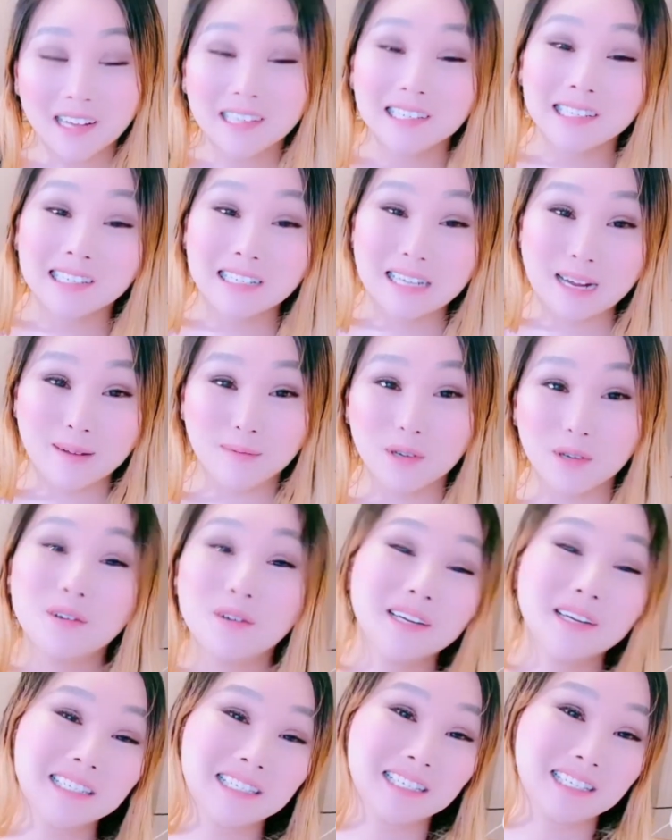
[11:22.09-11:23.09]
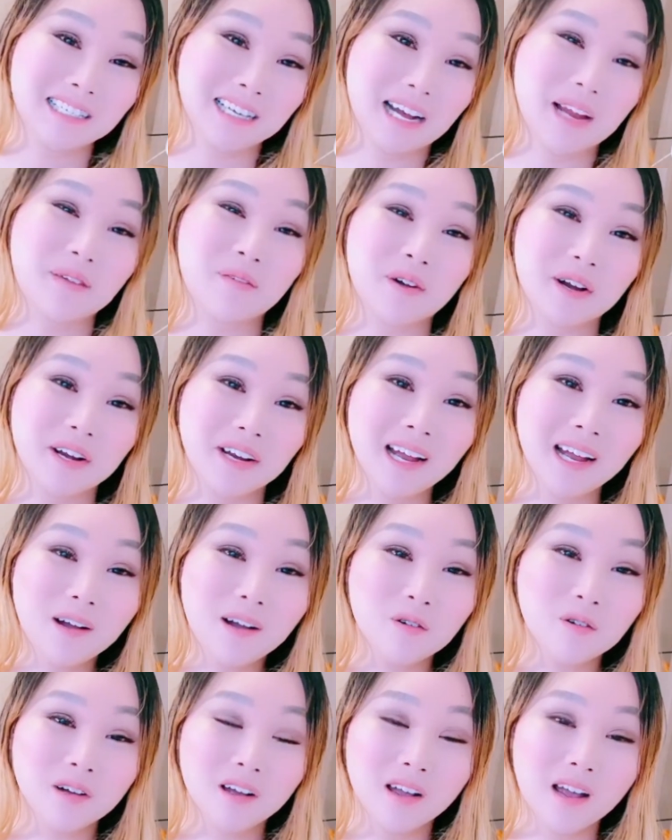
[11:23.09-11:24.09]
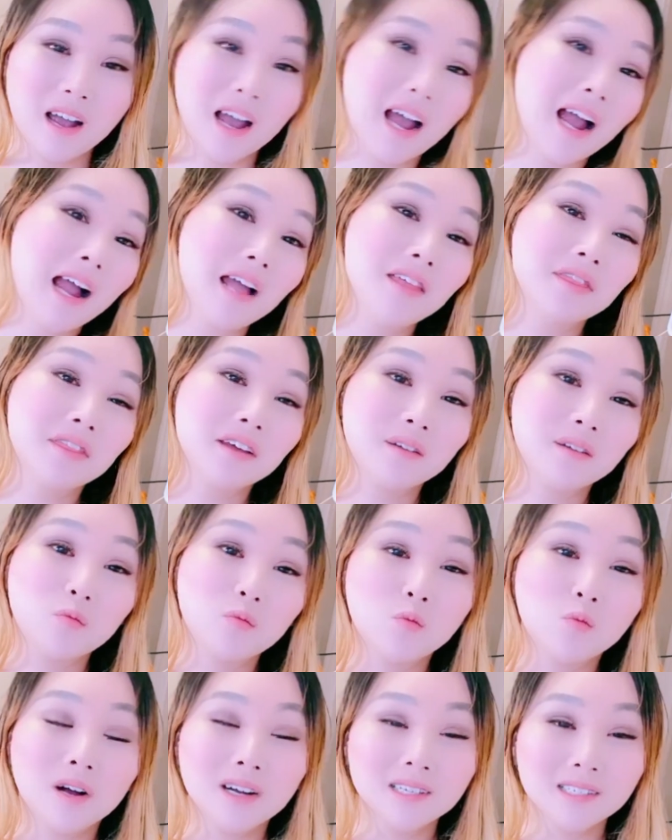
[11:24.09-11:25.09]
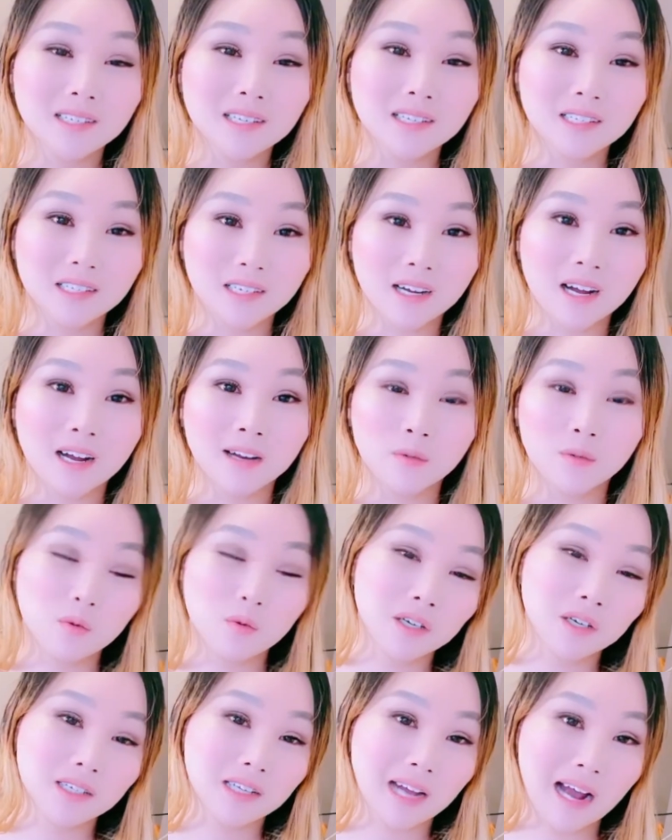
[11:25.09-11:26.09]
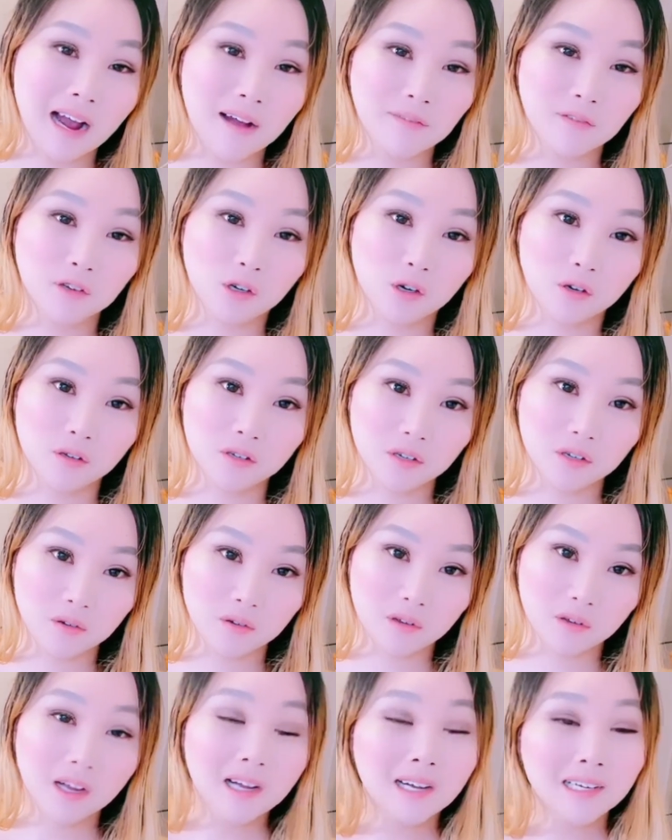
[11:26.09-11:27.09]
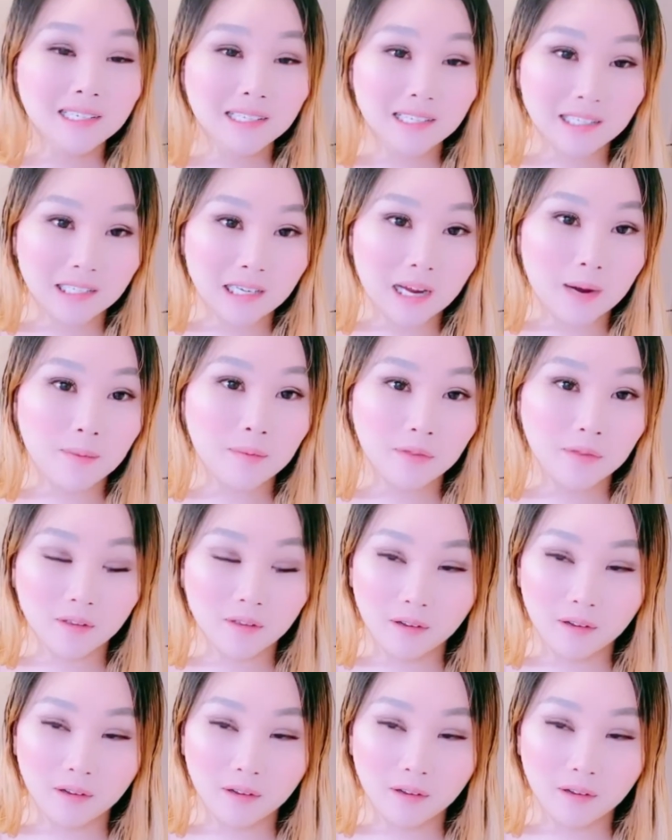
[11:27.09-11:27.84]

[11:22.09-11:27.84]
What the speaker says: Step 2 is done right now, and then once it's done, we just have to go to step,